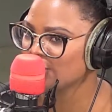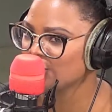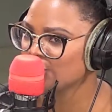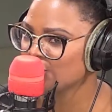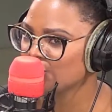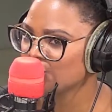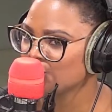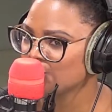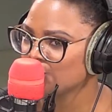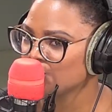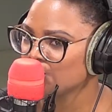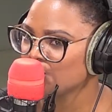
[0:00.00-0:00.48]

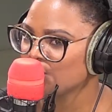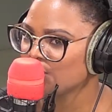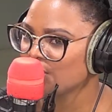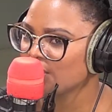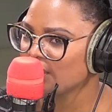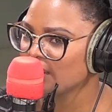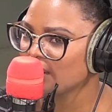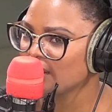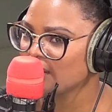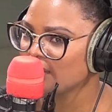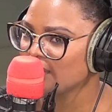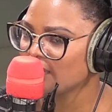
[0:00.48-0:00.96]
do you
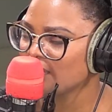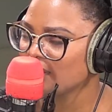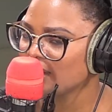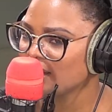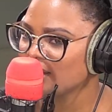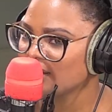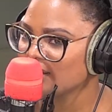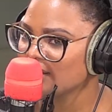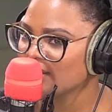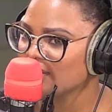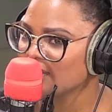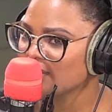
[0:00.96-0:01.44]
think
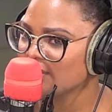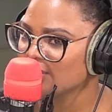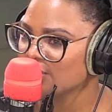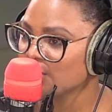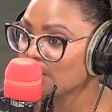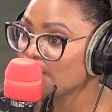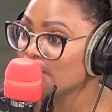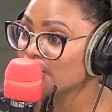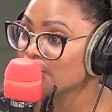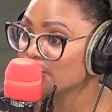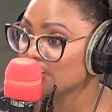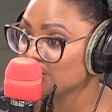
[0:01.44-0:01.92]
that there's
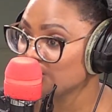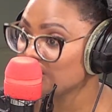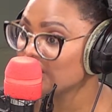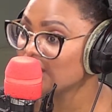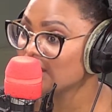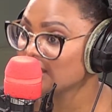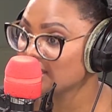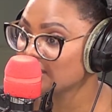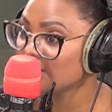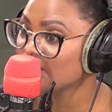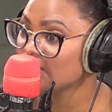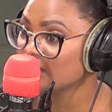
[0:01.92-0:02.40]

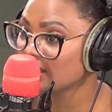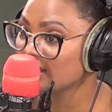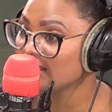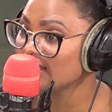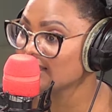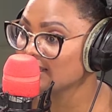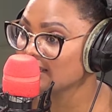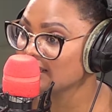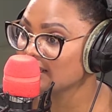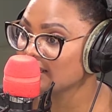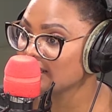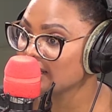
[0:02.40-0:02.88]
opportunities
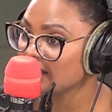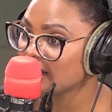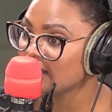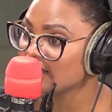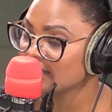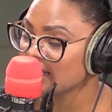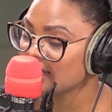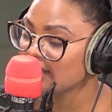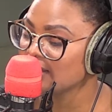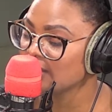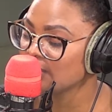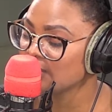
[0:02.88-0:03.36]
realistically? Because
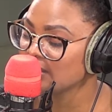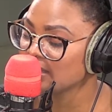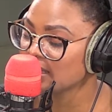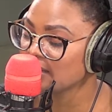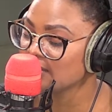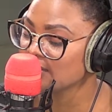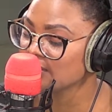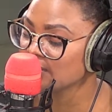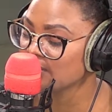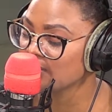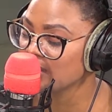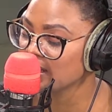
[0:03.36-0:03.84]
I know it
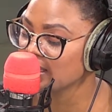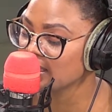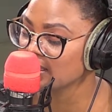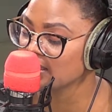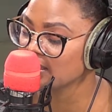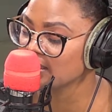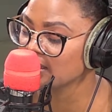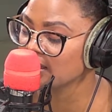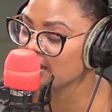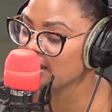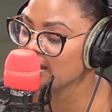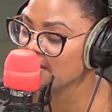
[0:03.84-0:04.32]
sounds
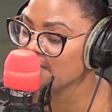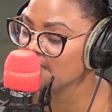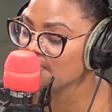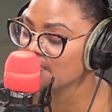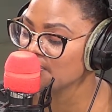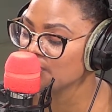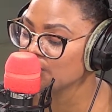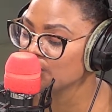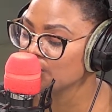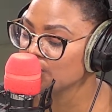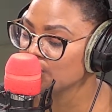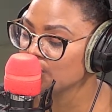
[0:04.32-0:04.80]
great. Um,
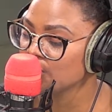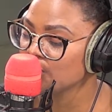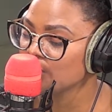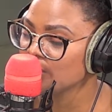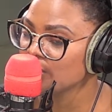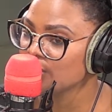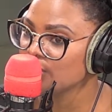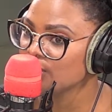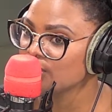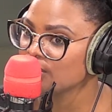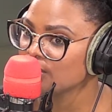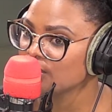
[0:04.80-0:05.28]
you know,
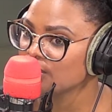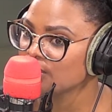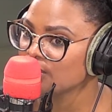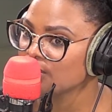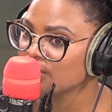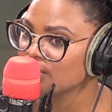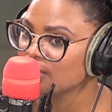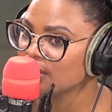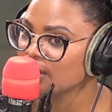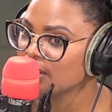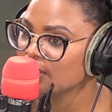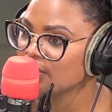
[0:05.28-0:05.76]
when you
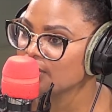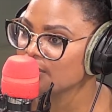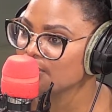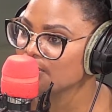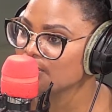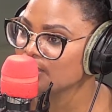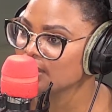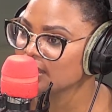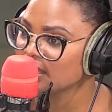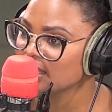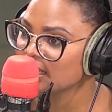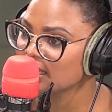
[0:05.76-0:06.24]
hear the
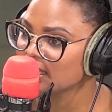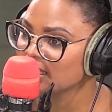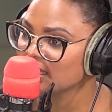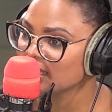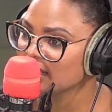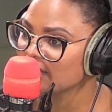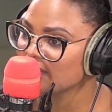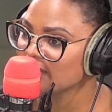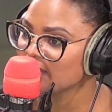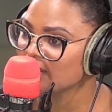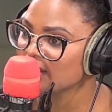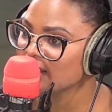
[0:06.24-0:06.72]
bulletins and
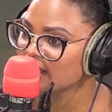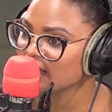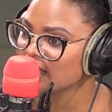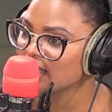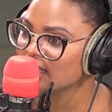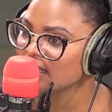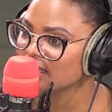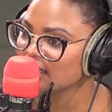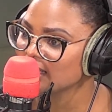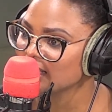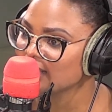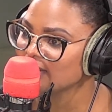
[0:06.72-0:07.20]
everything,
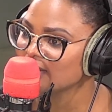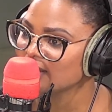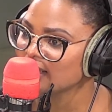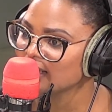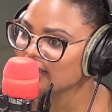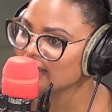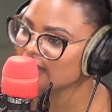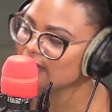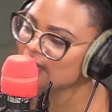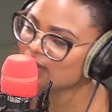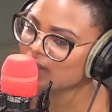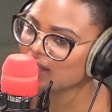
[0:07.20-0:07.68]
and yeah, you're
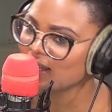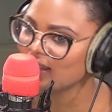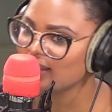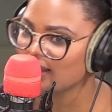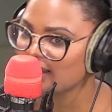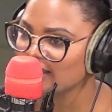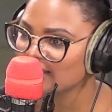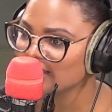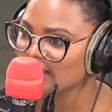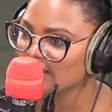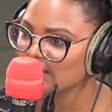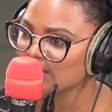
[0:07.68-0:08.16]
like, okay,
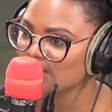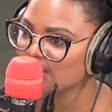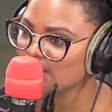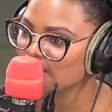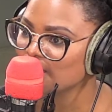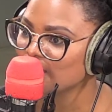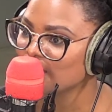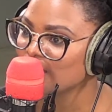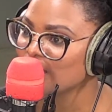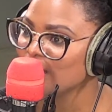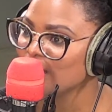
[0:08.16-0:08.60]
that's a sweeper.